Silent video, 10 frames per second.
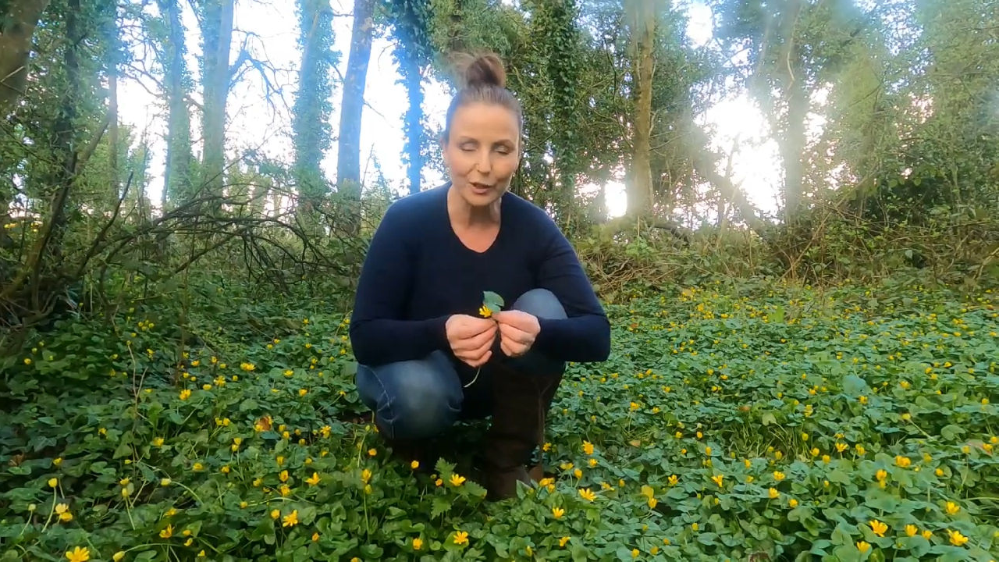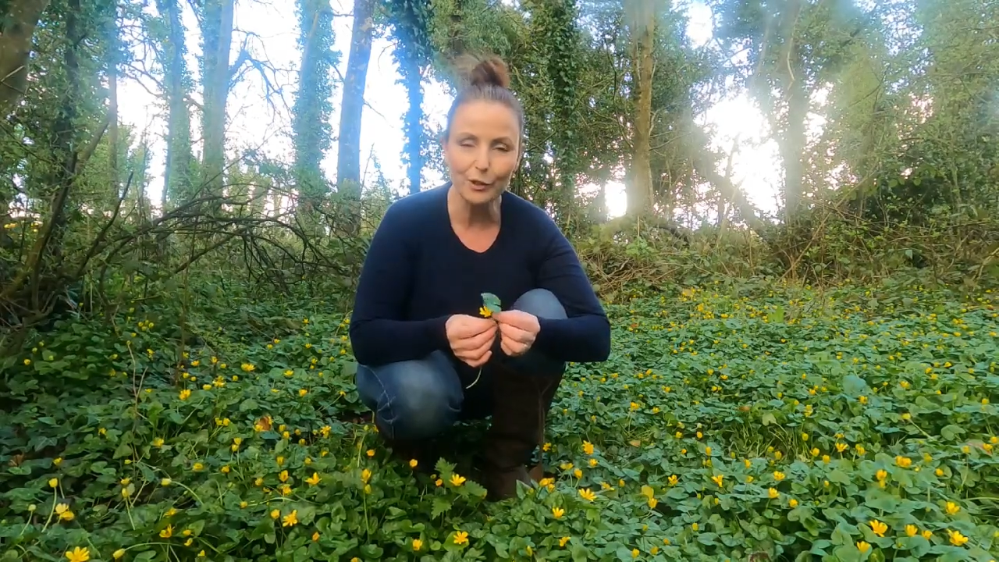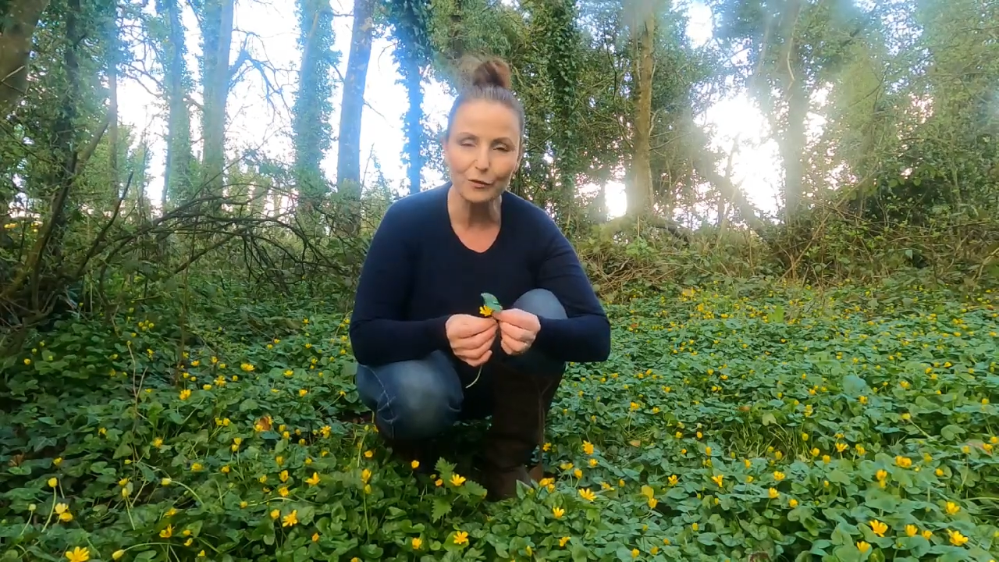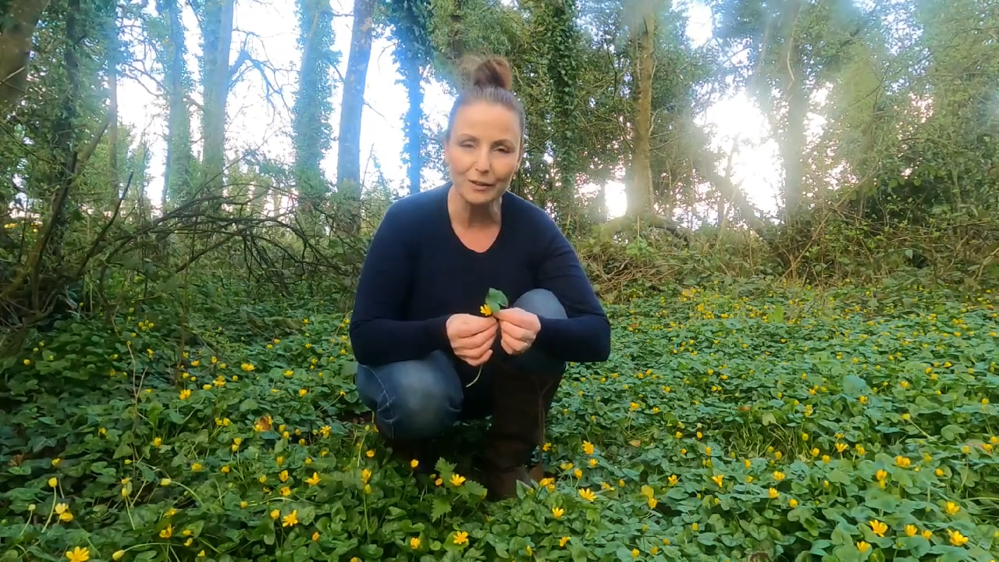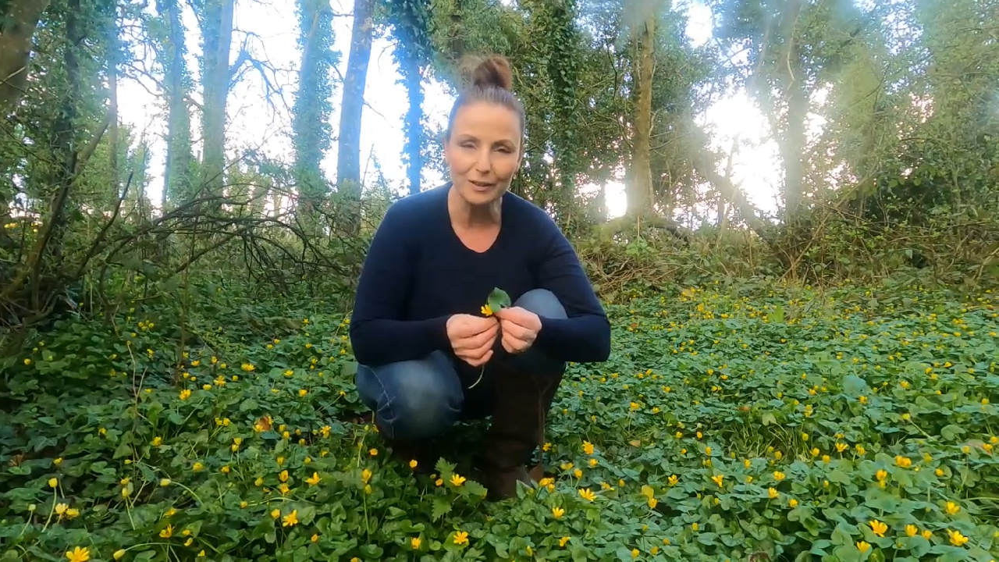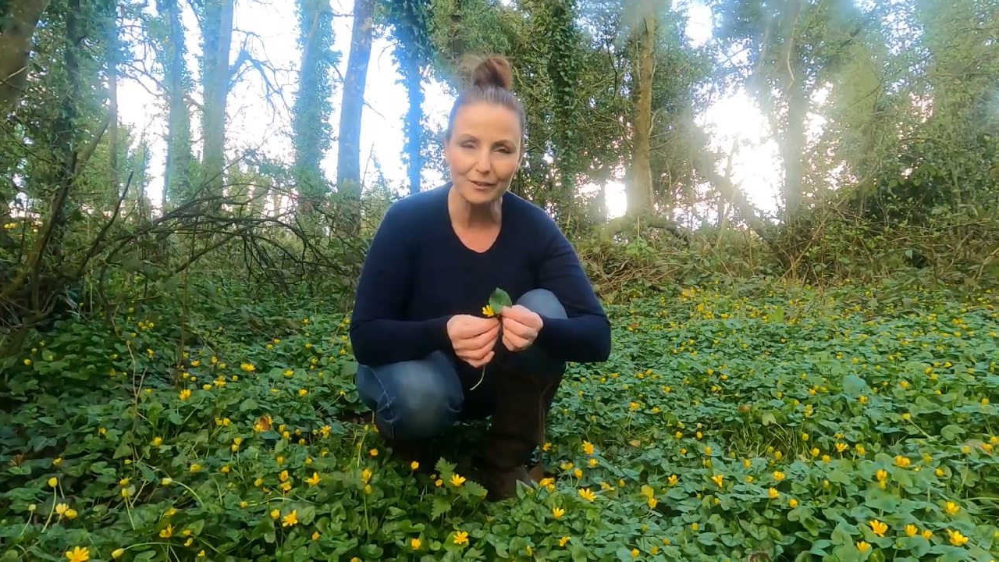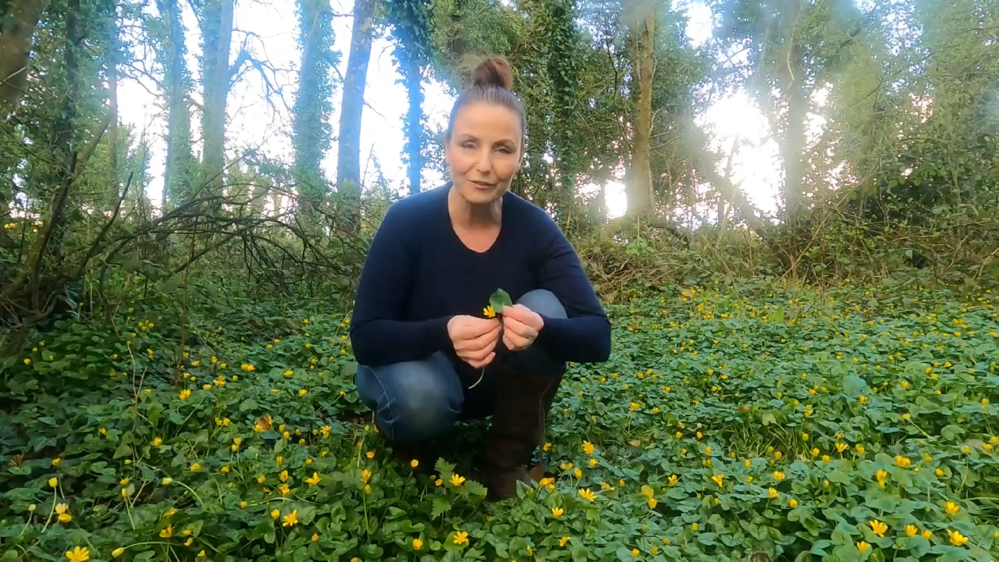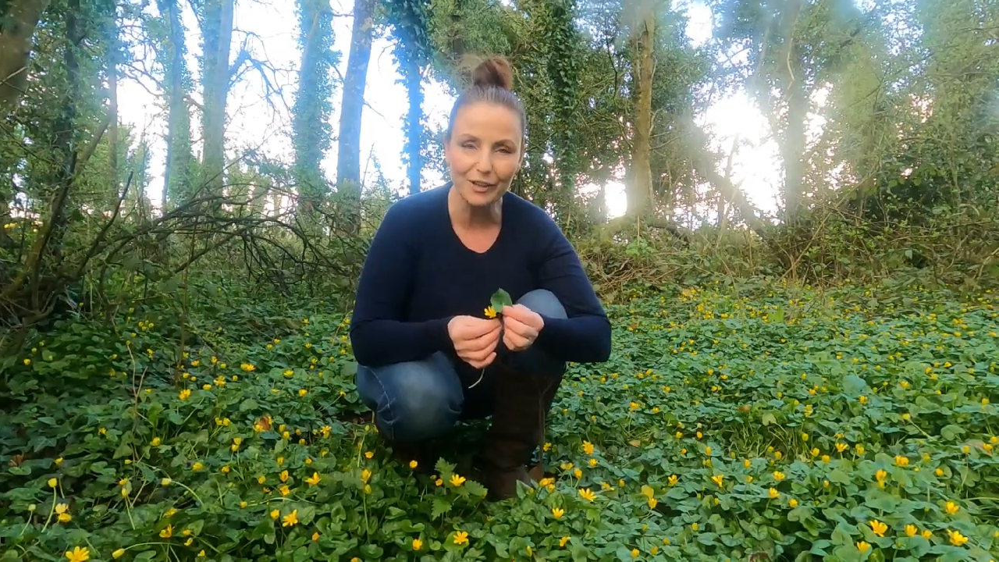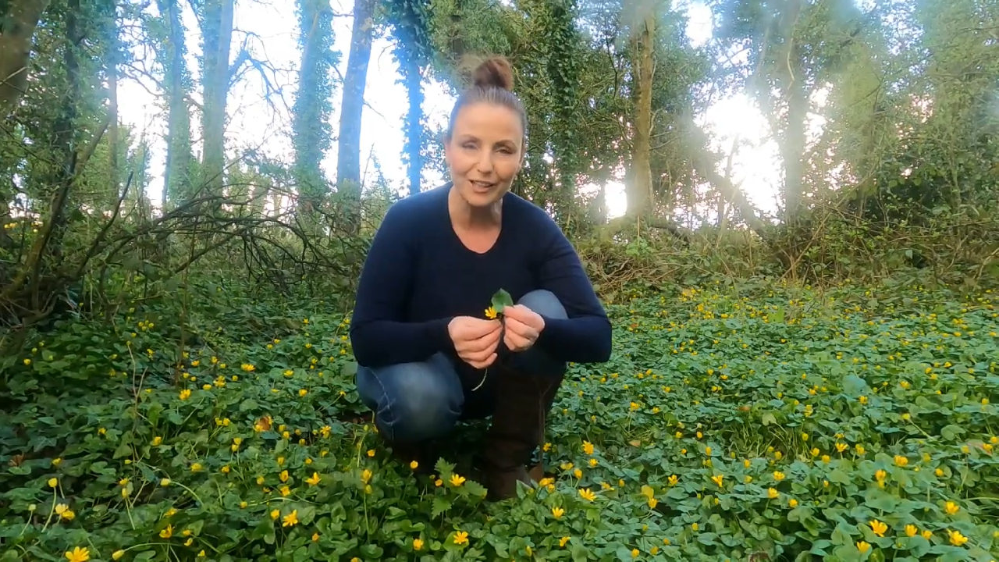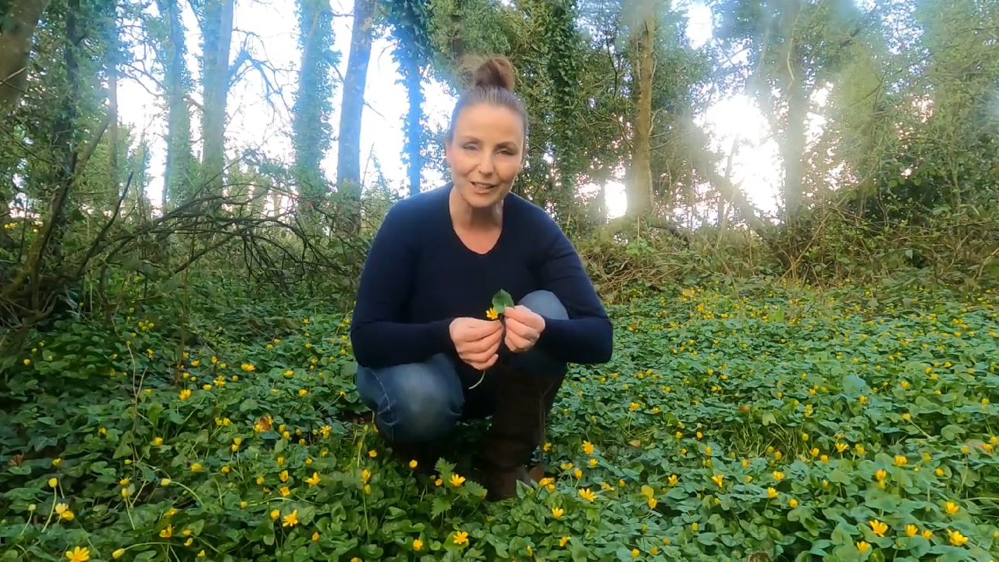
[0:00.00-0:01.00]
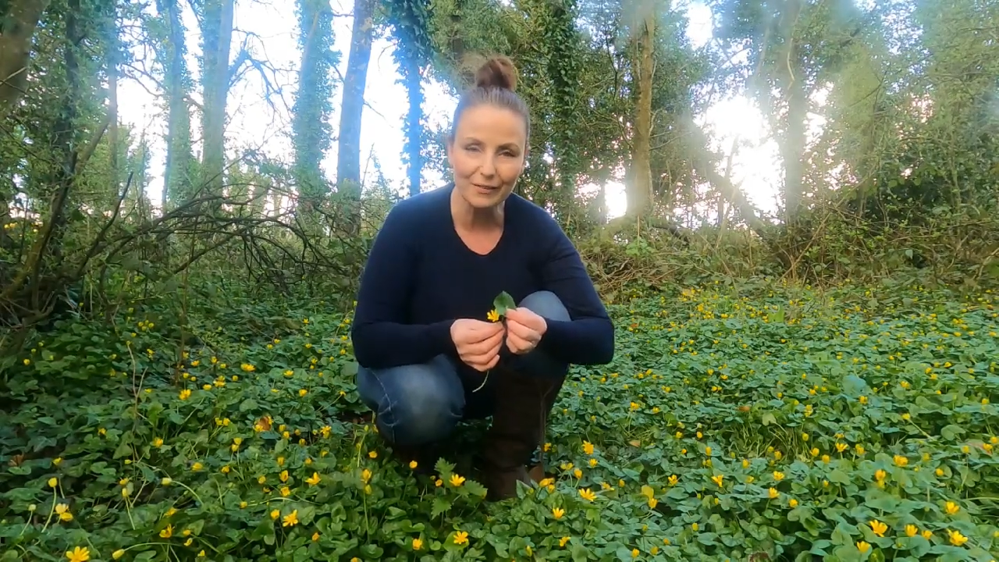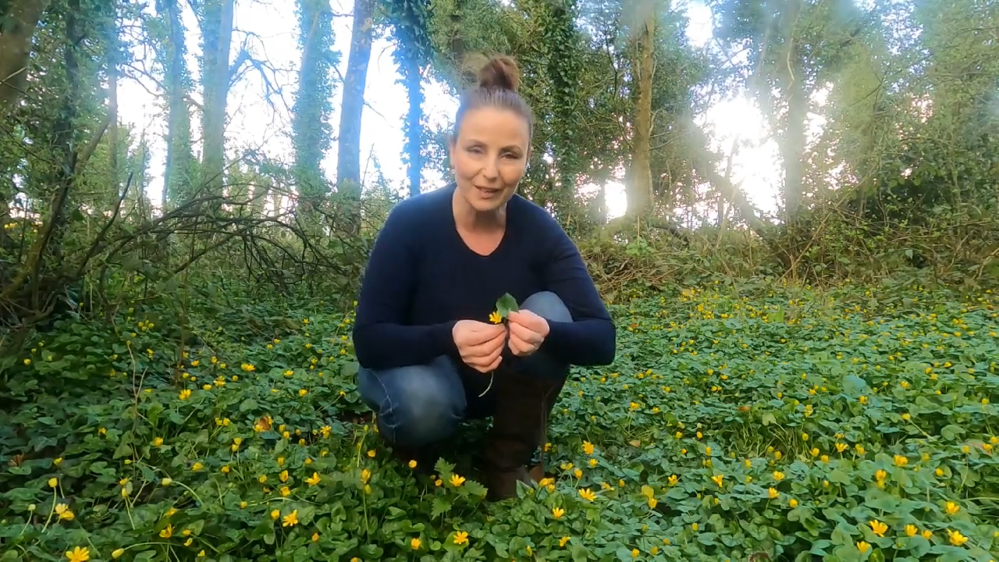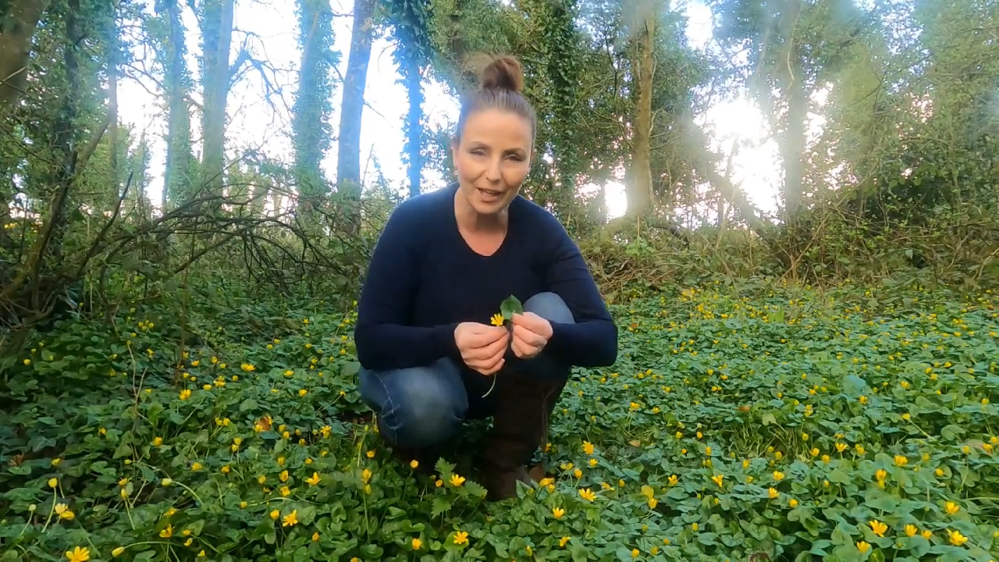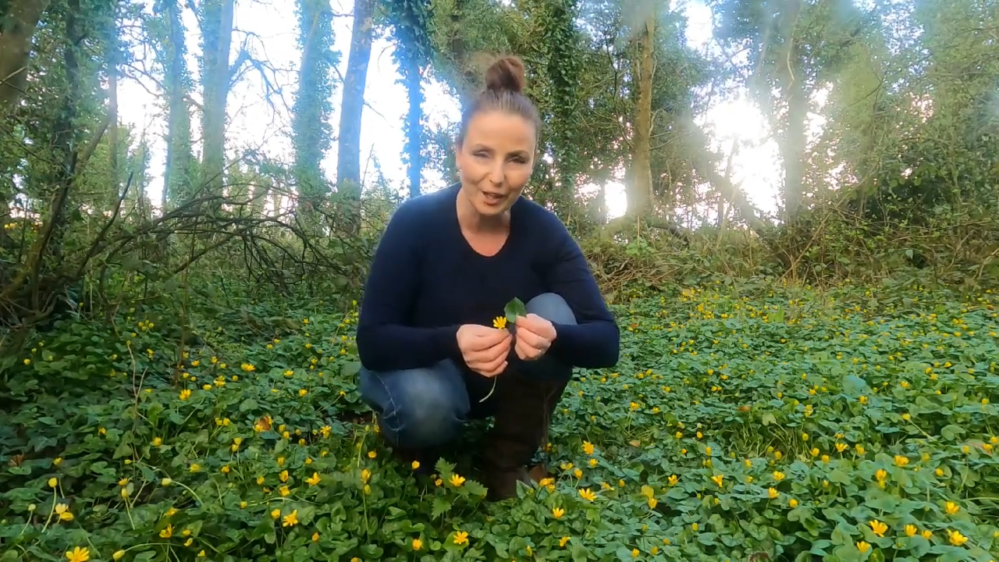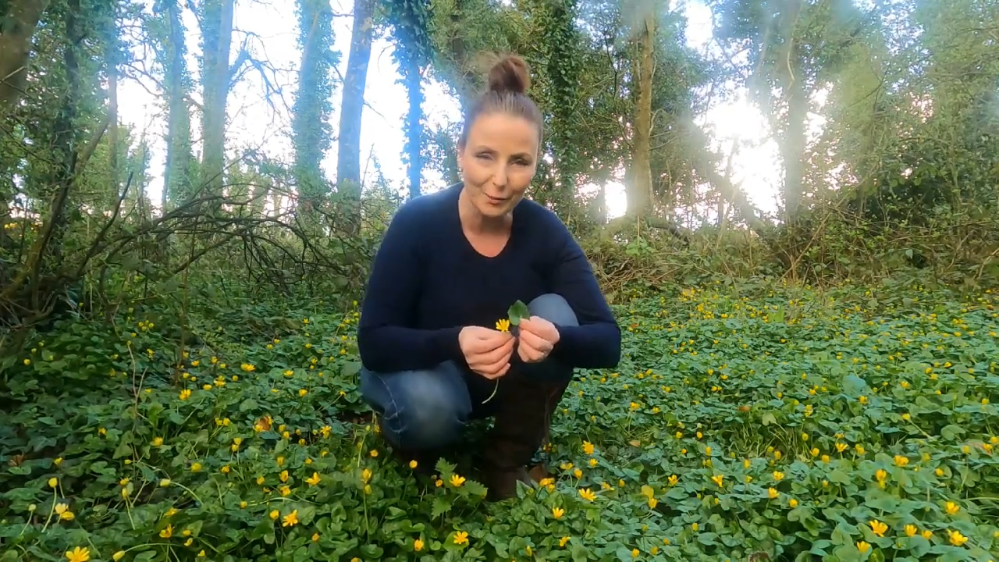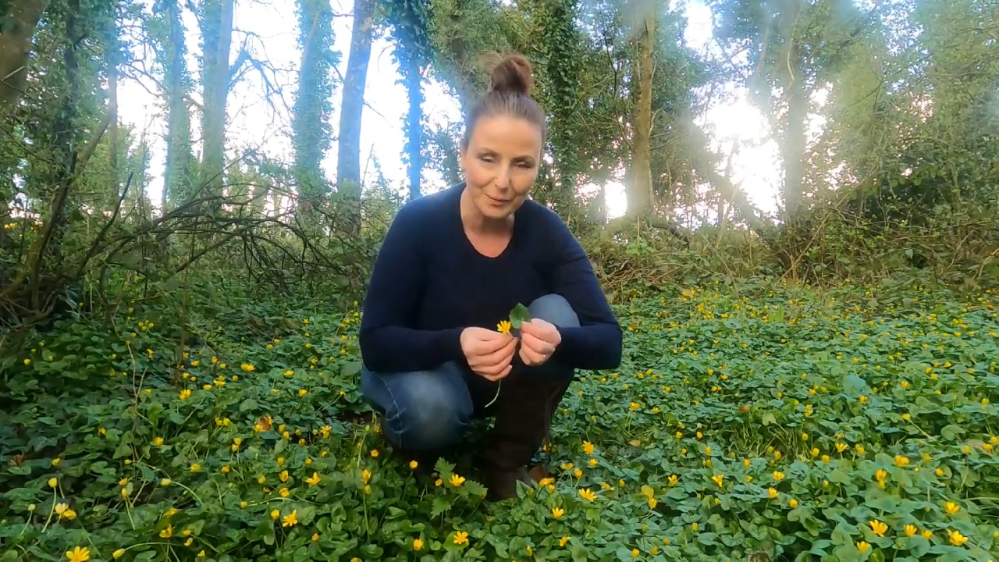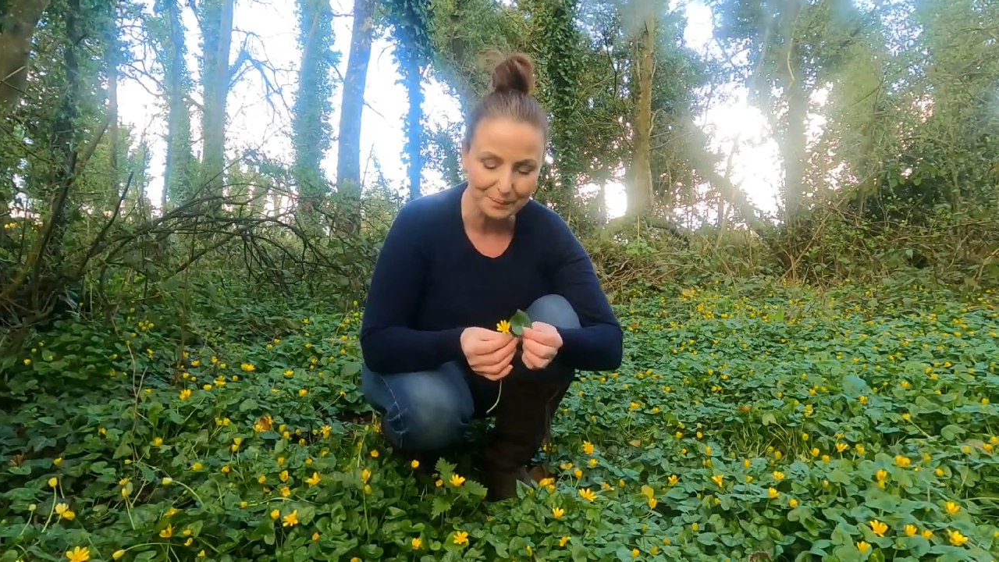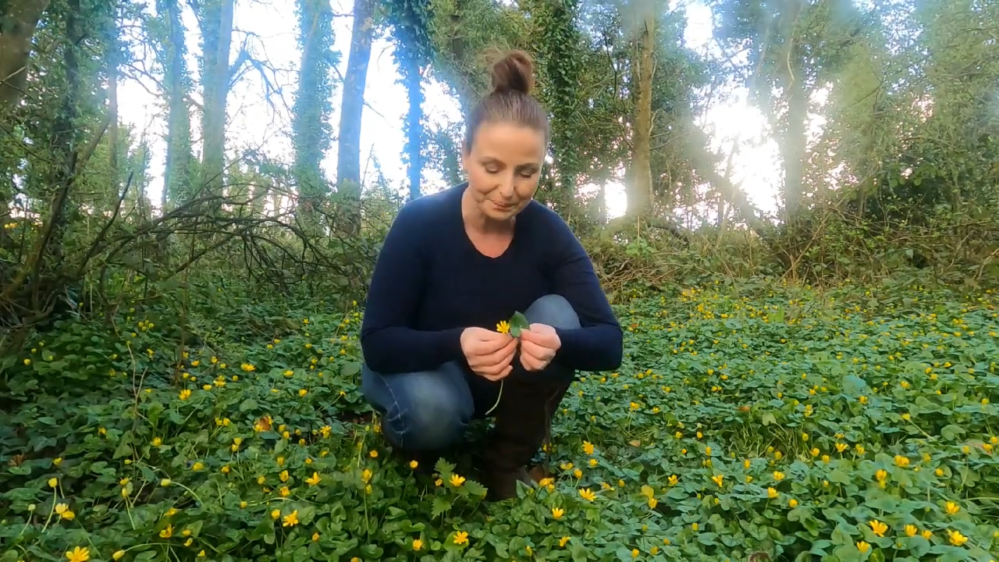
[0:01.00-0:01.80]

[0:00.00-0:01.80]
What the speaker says: loving and very giving herb,